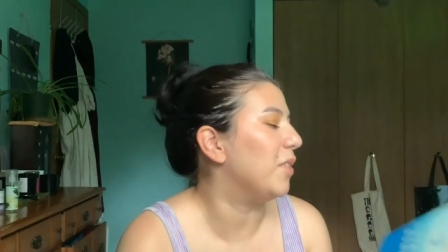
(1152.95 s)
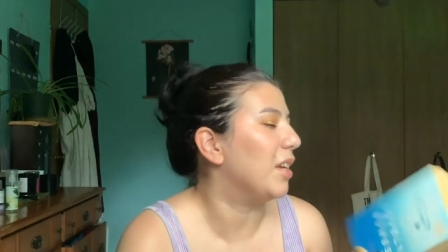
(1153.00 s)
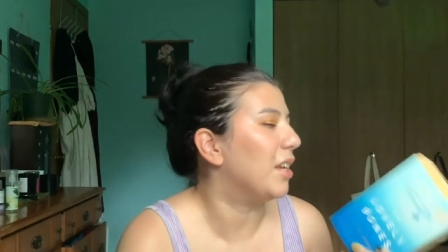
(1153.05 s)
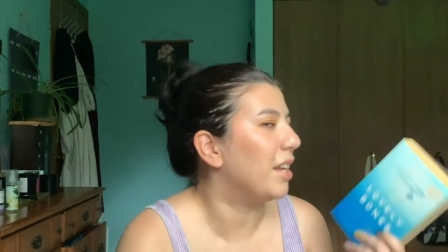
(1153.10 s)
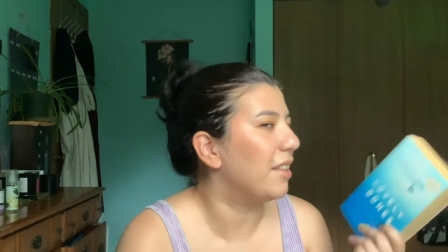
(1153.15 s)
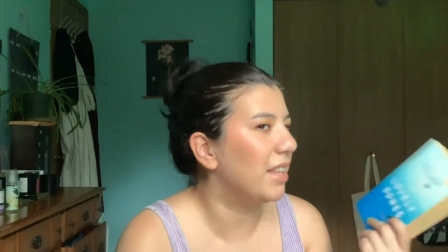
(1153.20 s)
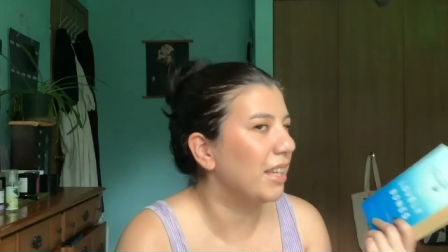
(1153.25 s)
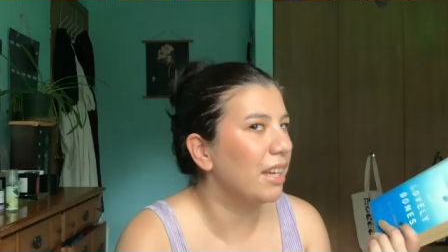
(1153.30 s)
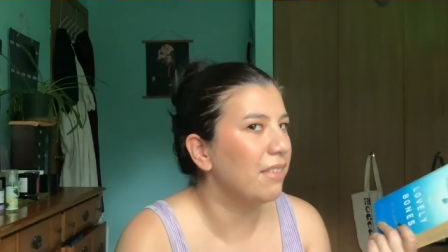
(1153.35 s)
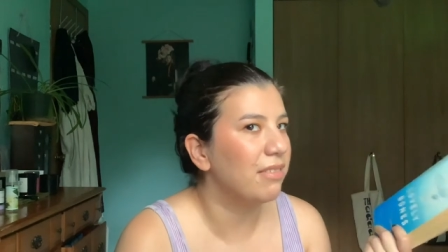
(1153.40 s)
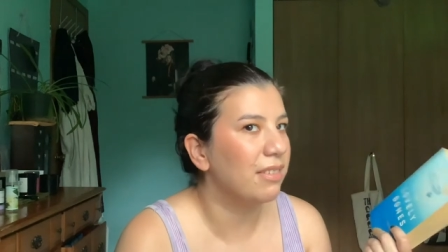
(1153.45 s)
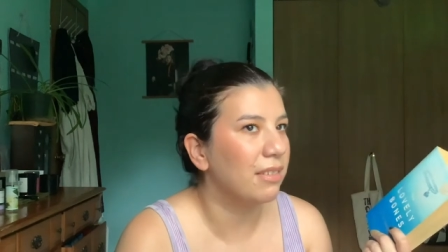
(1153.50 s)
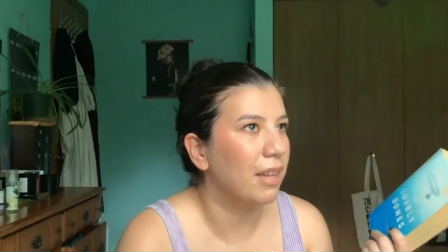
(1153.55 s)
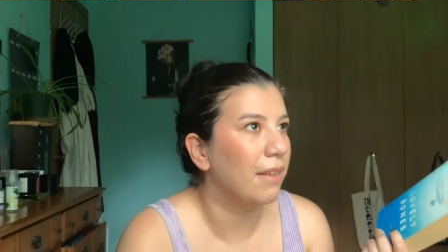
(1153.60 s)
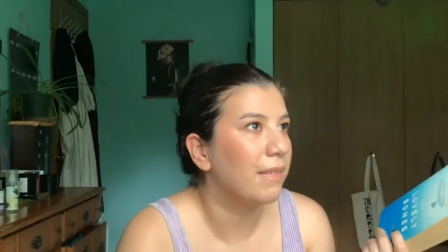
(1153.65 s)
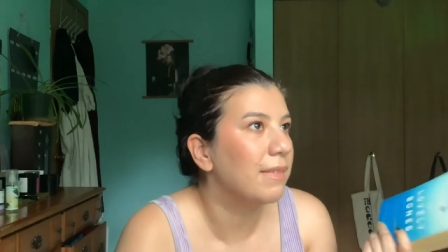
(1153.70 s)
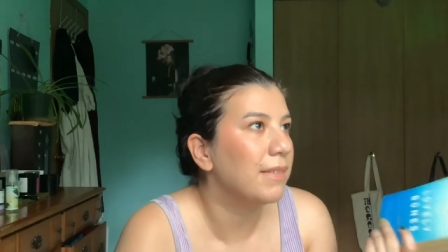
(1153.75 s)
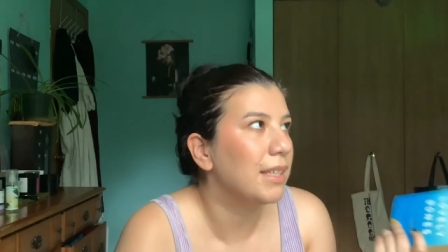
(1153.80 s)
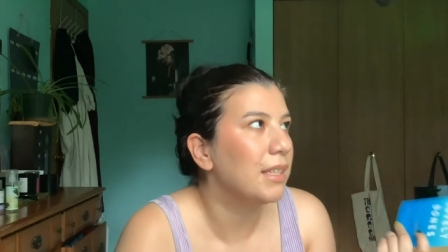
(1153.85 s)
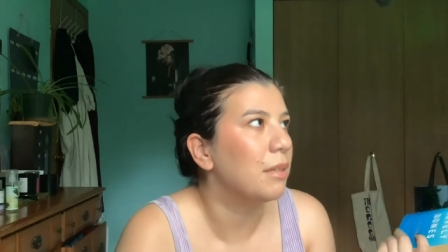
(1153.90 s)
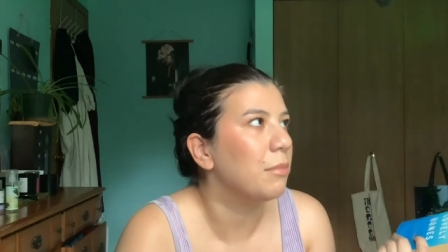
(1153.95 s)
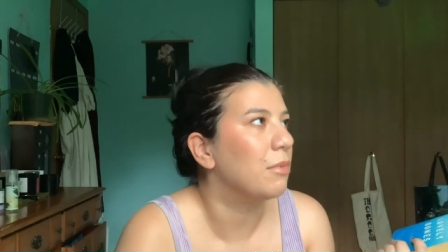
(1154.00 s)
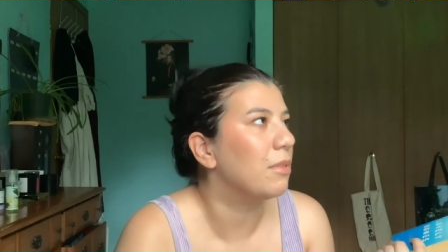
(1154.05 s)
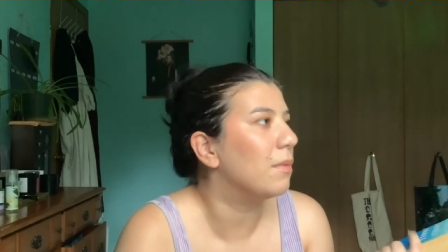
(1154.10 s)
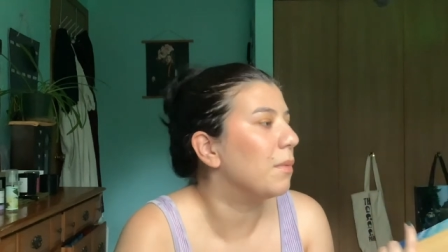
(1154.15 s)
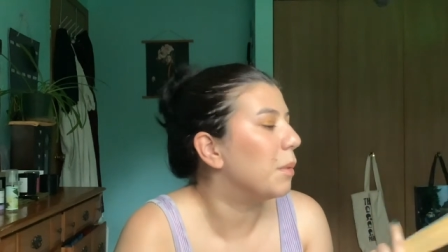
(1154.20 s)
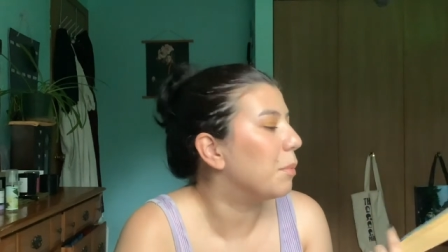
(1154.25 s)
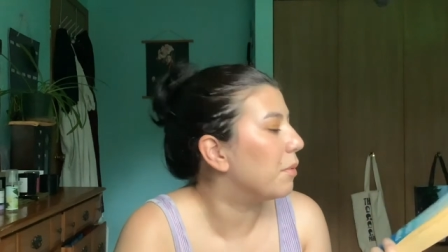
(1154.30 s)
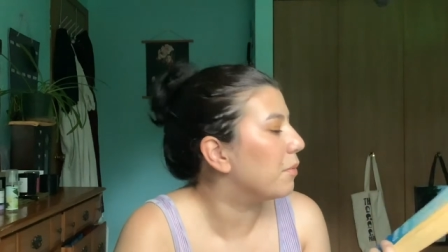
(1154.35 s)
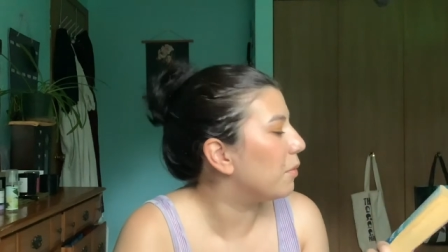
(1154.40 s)
And I think I've, I've seen the
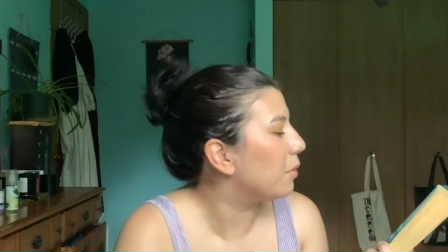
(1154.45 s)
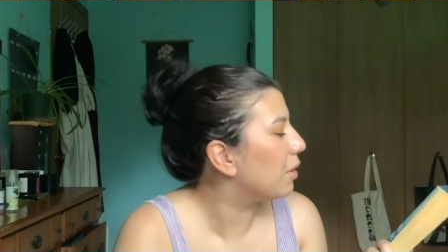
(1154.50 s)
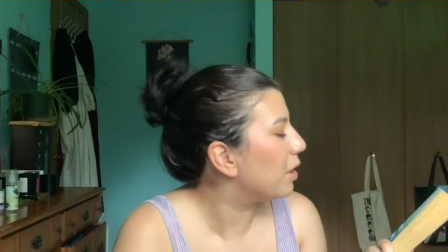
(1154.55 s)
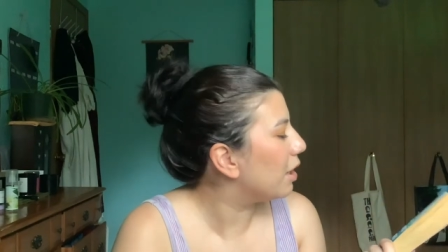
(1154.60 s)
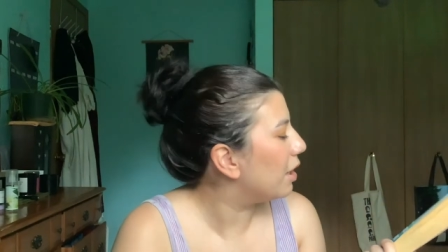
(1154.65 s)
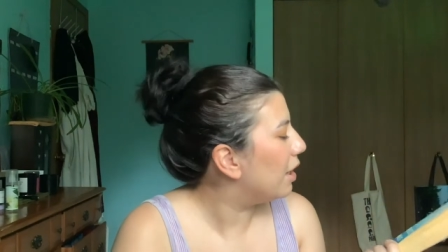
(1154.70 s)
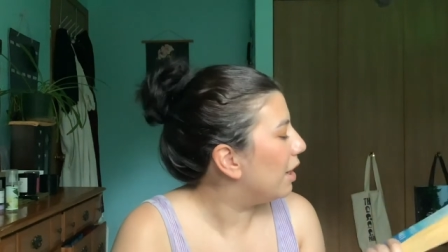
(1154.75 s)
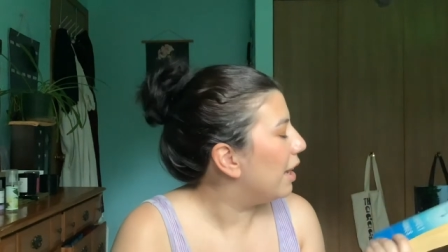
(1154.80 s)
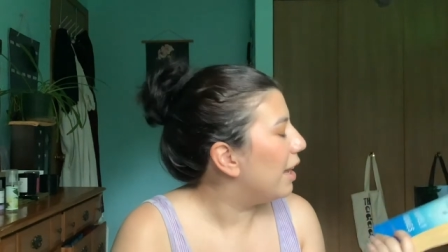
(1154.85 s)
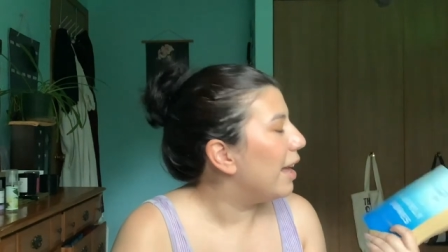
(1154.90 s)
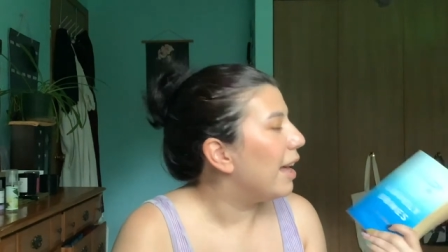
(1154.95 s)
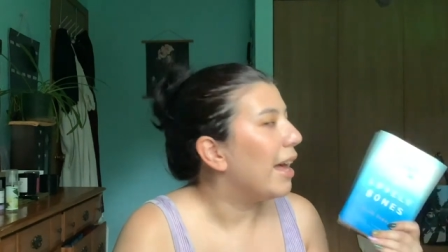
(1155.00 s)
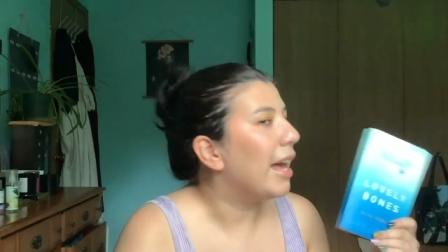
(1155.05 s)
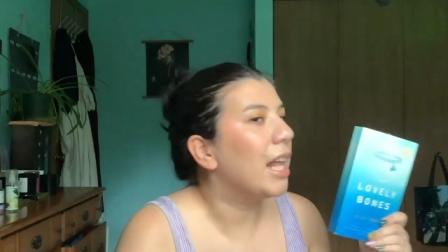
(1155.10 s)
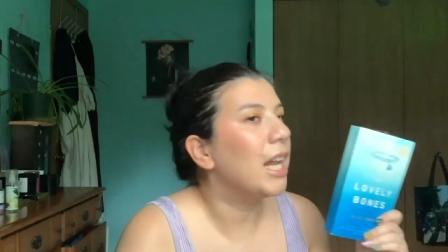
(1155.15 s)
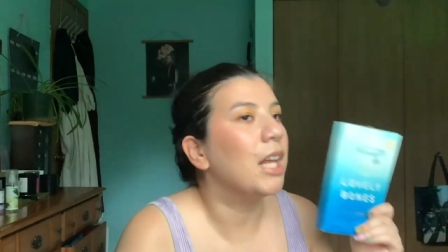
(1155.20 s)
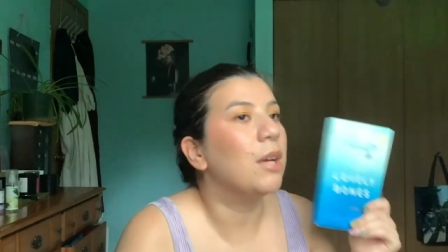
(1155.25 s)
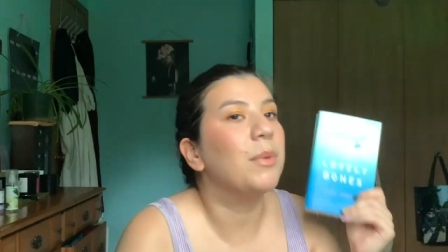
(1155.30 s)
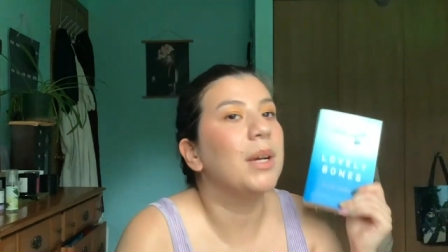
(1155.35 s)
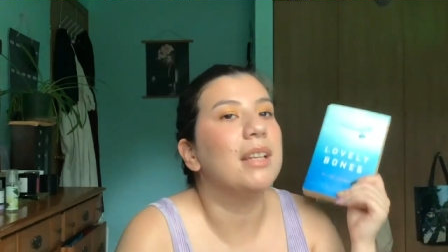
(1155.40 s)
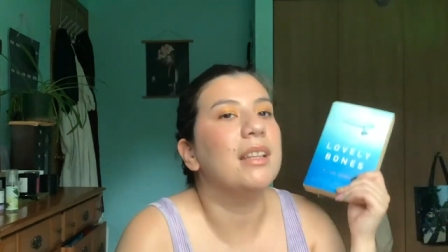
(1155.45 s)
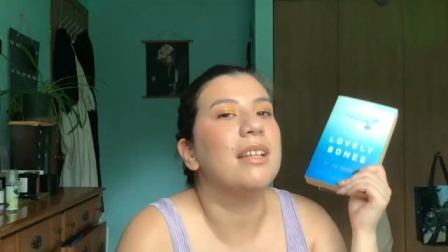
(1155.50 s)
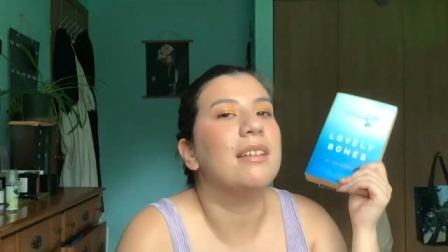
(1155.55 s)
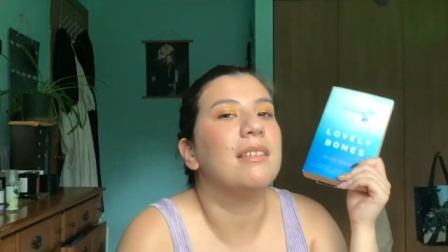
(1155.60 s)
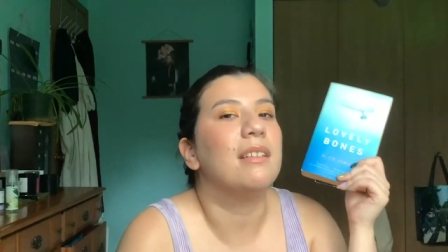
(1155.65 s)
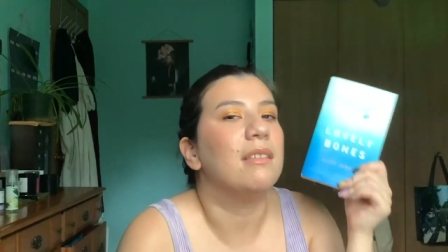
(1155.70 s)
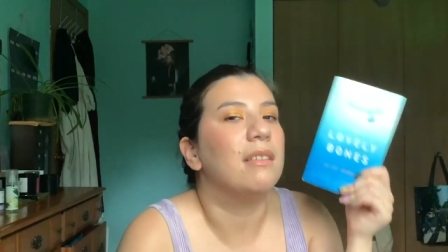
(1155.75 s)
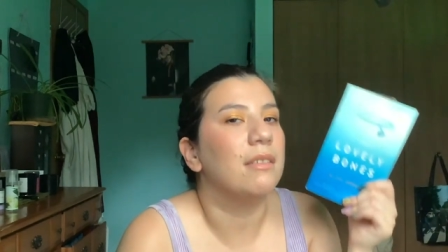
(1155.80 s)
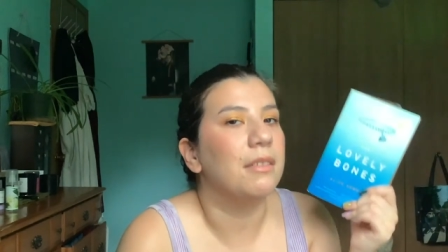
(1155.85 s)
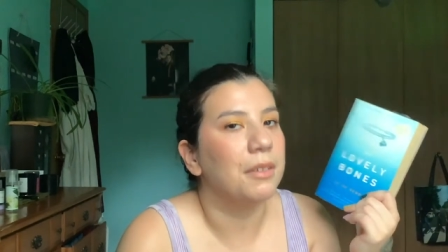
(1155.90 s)
movie before, and I read this.
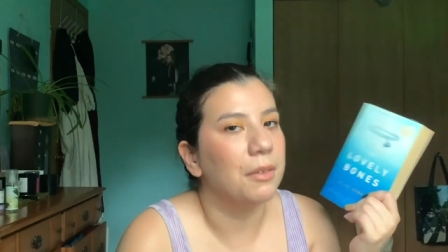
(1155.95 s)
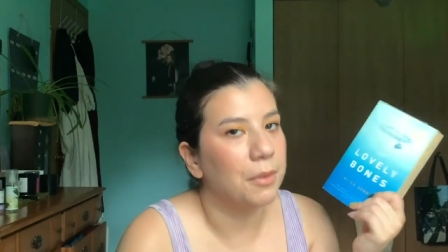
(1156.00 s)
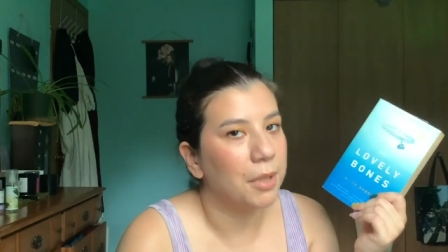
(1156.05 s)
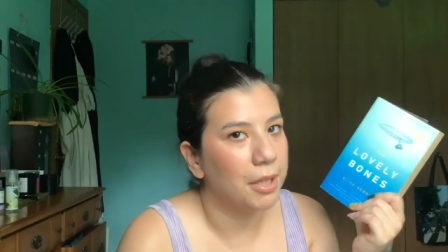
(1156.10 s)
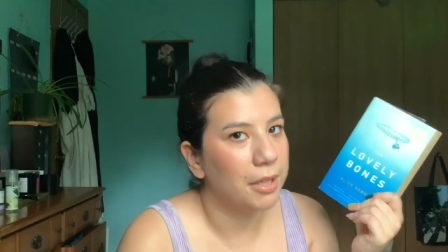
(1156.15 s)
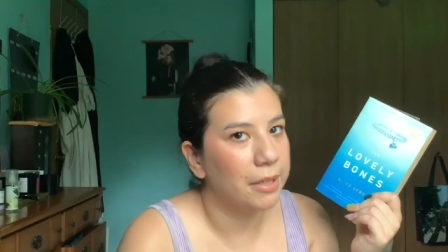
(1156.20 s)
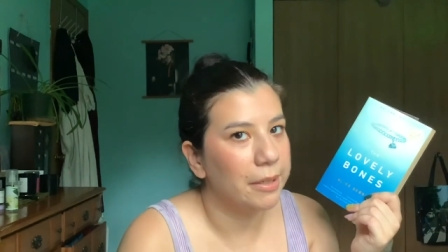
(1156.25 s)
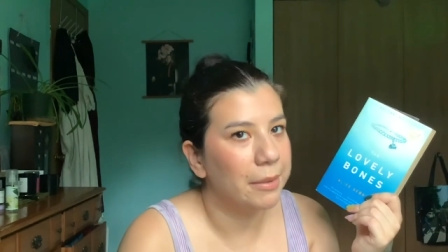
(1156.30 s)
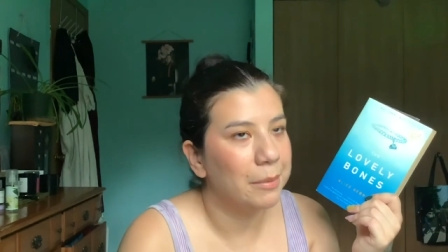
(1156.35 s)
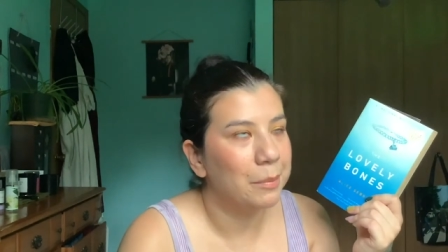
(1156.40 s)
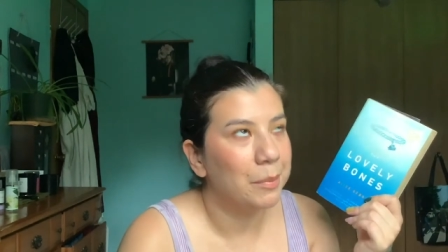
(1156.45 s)
This is so good.